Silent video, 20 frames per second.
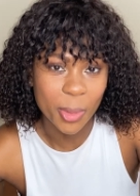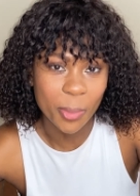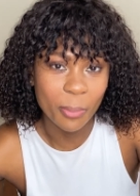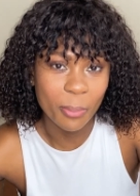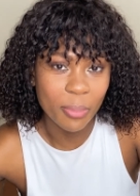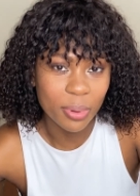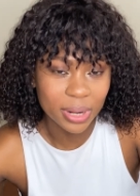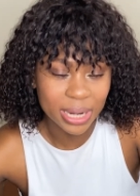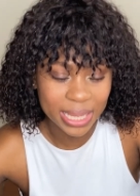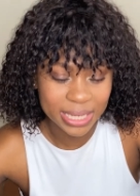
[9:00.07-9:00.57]

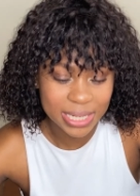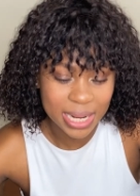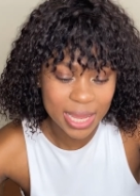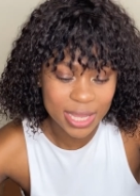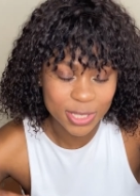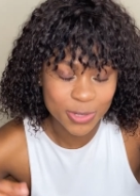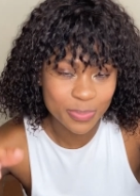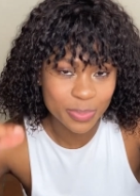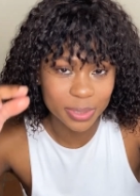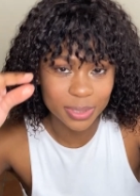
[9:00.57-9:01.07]
bullet
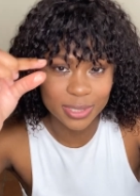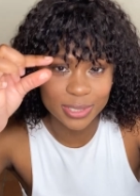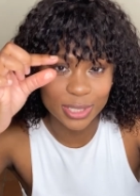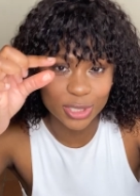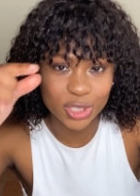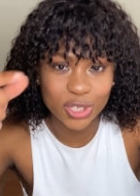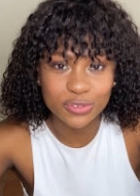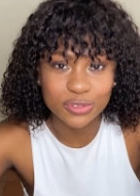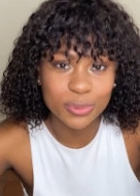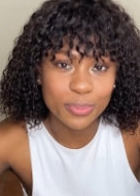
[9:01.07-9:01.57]
as pills
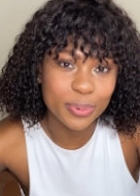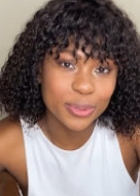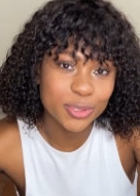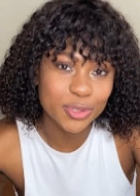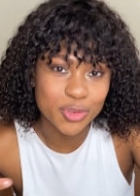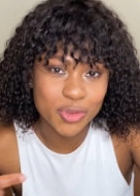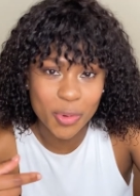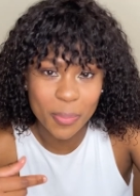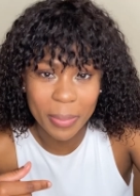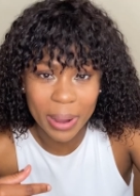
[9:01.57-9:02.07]
that you have to put
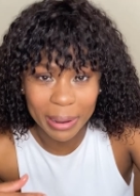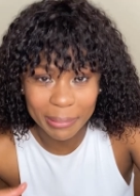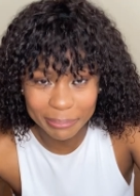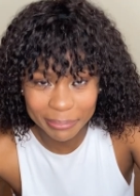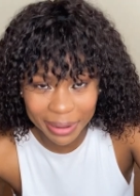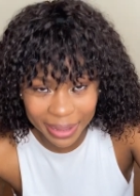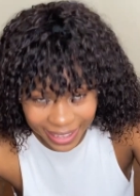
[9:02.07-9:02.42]
in your bum.